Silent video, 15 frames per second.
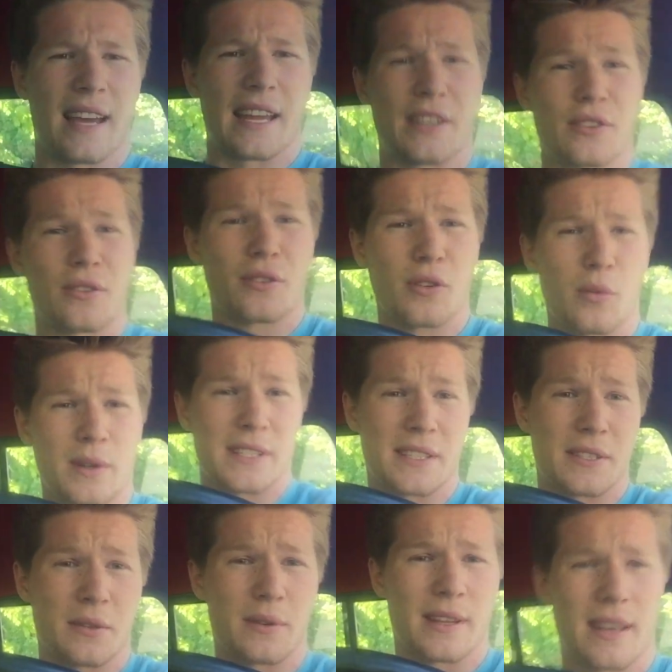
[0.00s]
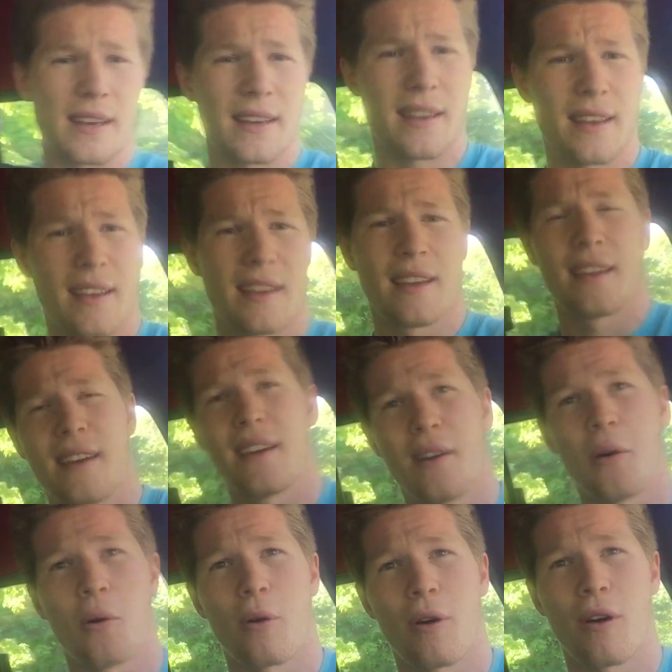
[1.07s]
and you don't know what to do with it,
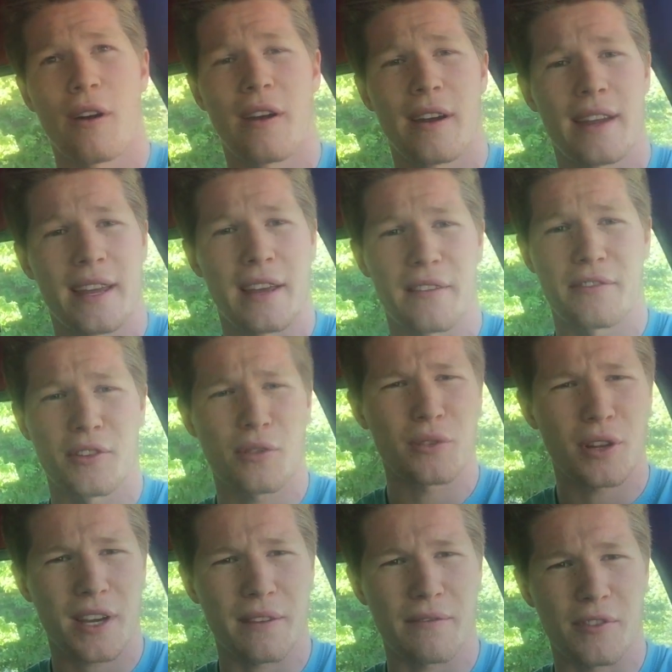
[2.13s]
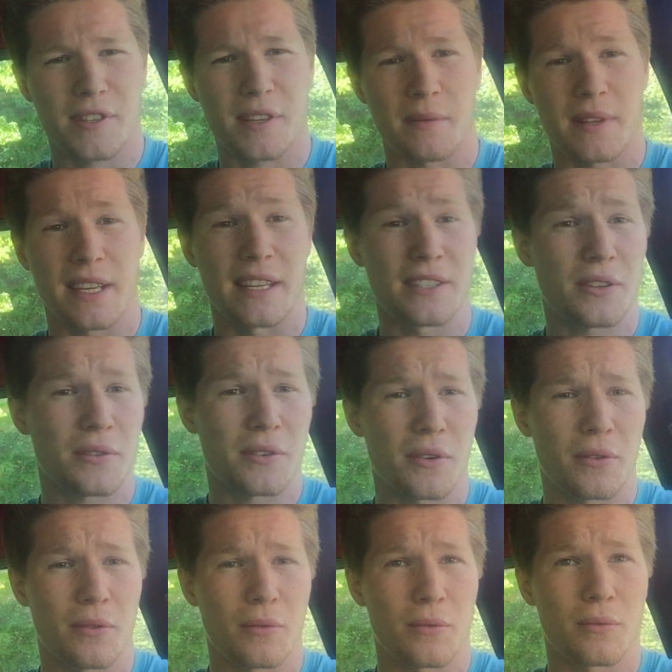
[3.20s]
or if you're looking for something and don't
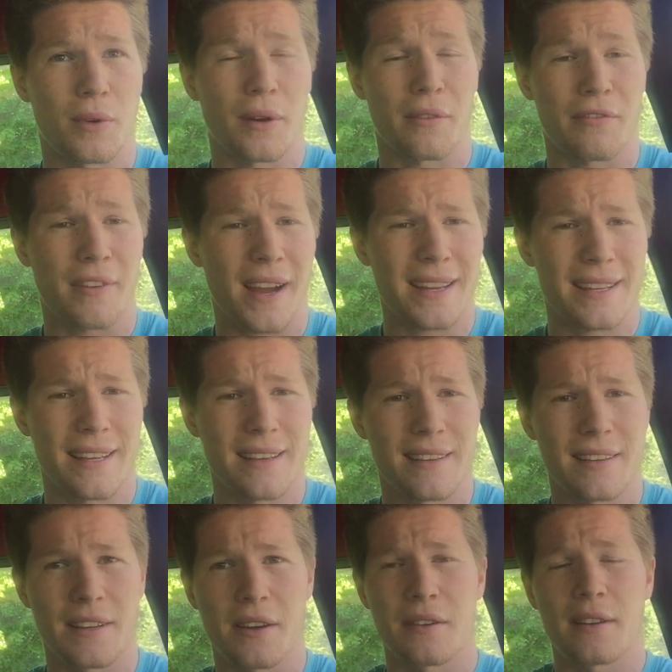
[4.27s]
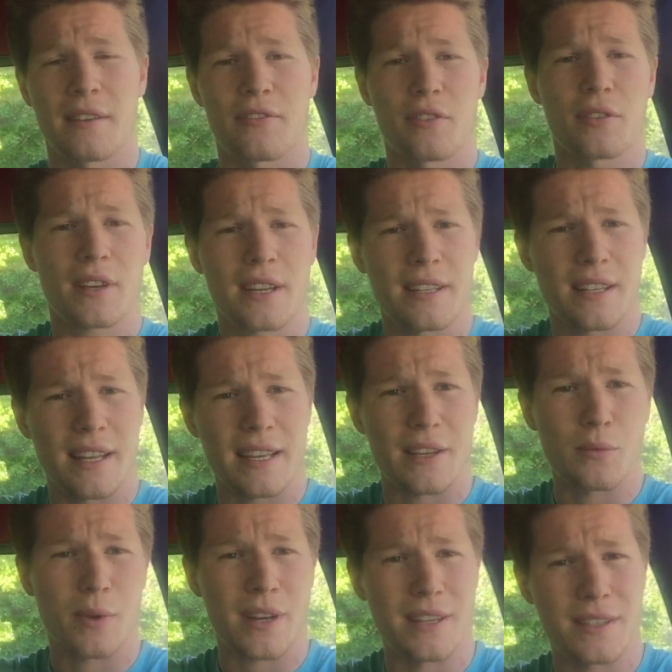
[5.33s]
know where to find it, you know, if you're looking like
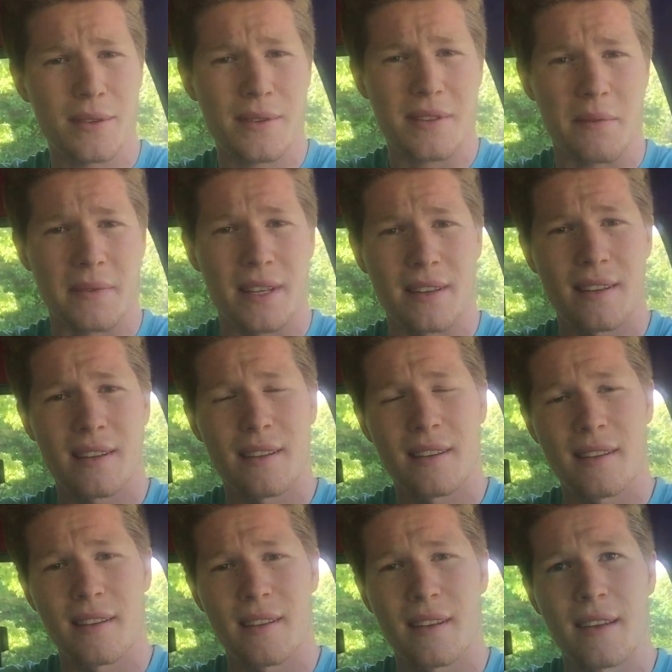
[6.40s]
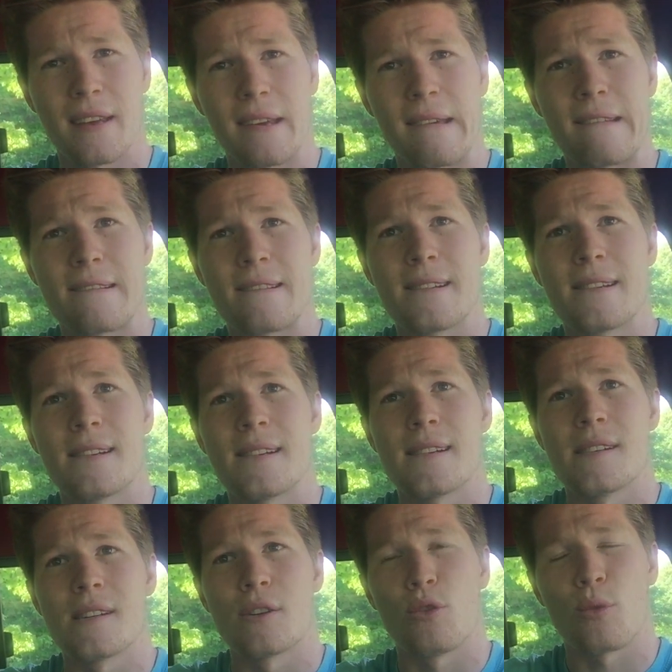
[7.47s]
you wanna do something,
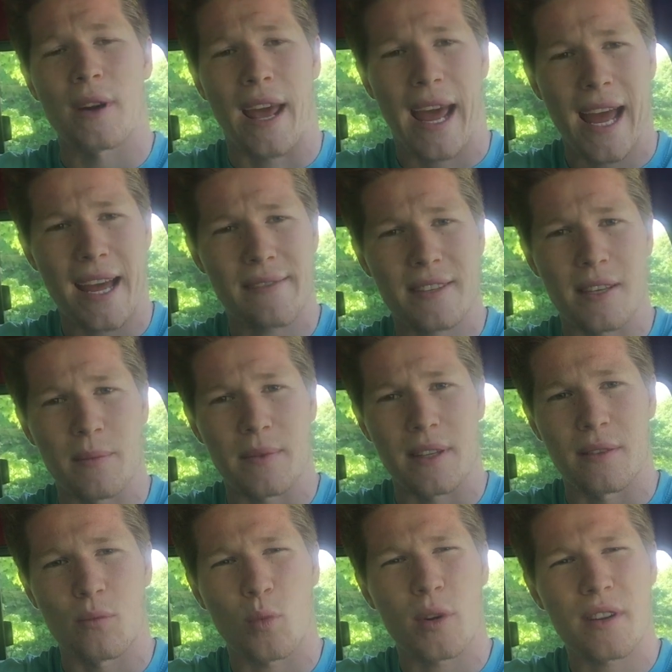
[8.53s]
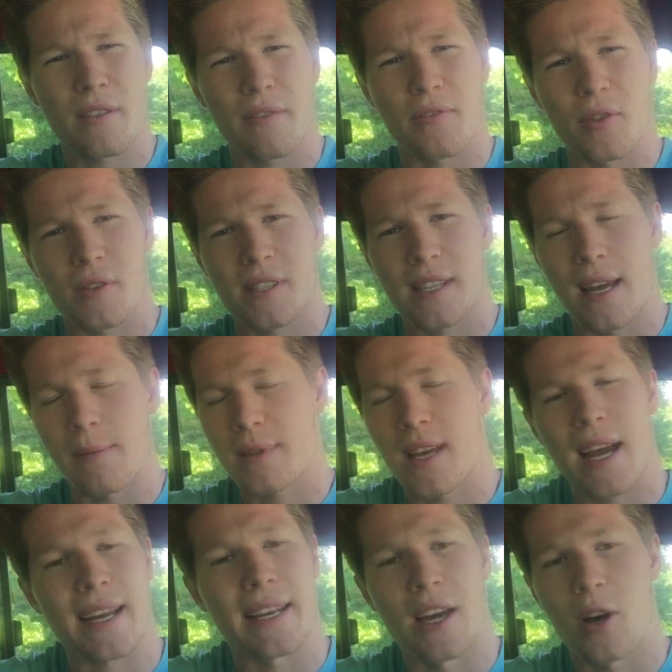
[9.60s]
you wanna have something, what are the first steps?
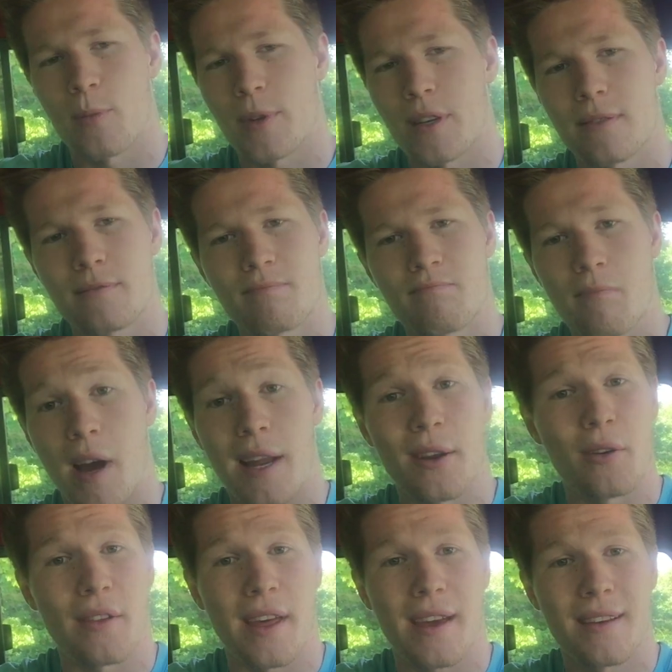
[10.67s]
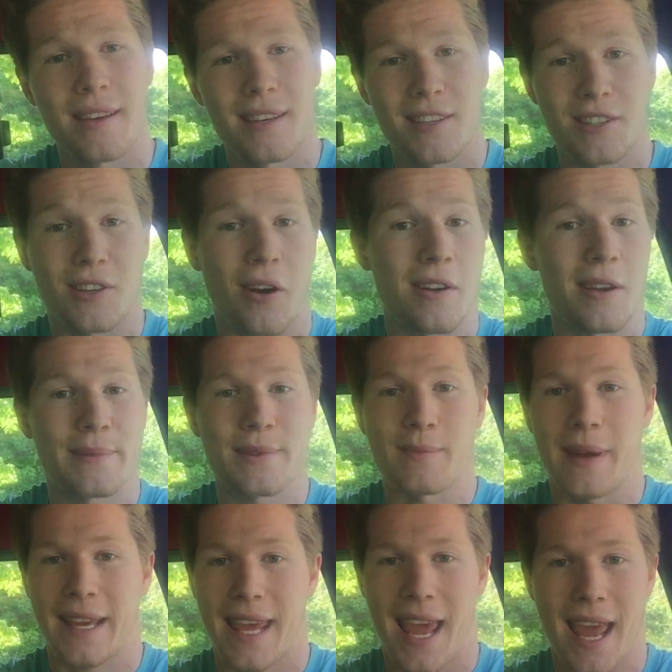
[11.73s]
I can help you. I know that. Startups are
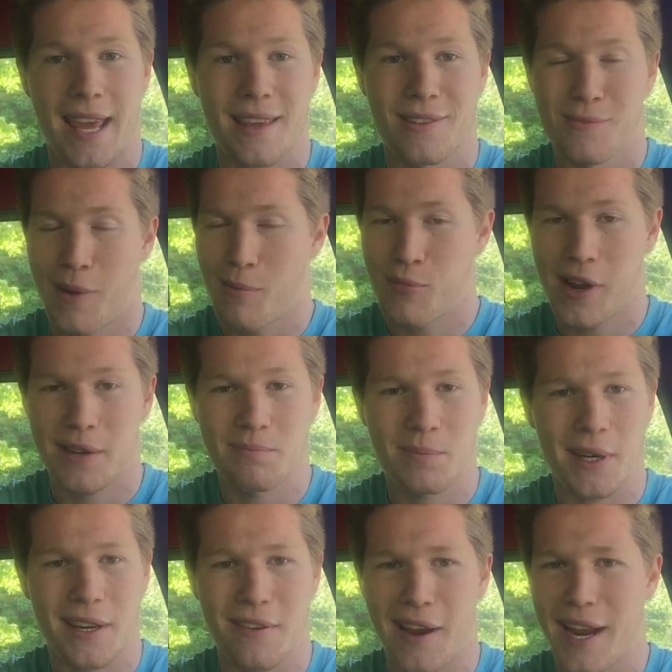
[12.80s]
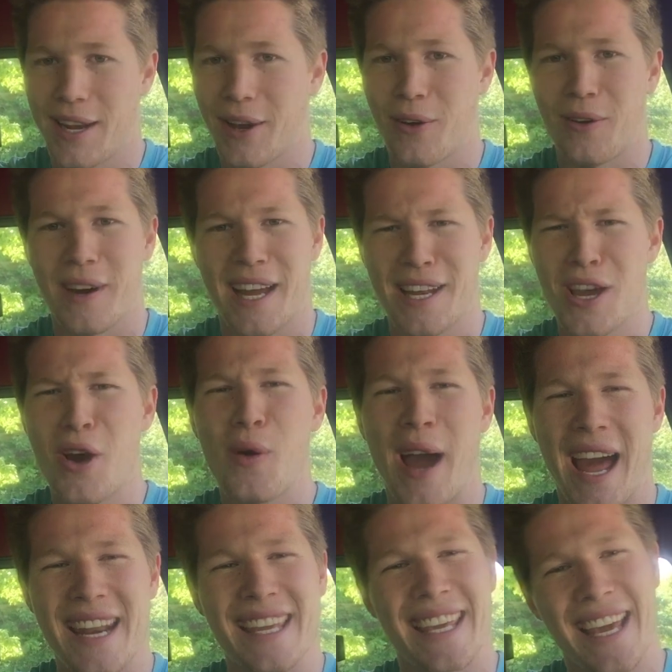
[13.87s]
my cake. They're my bread and butter. I know
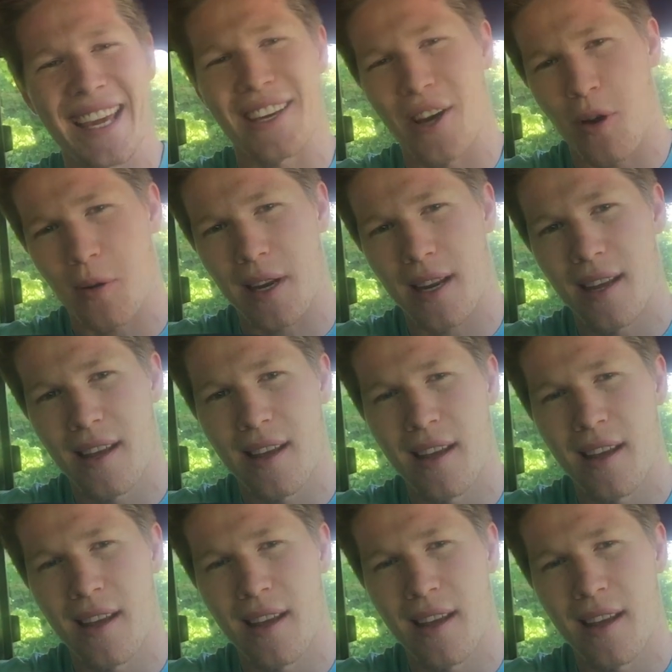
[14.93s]
how to get going.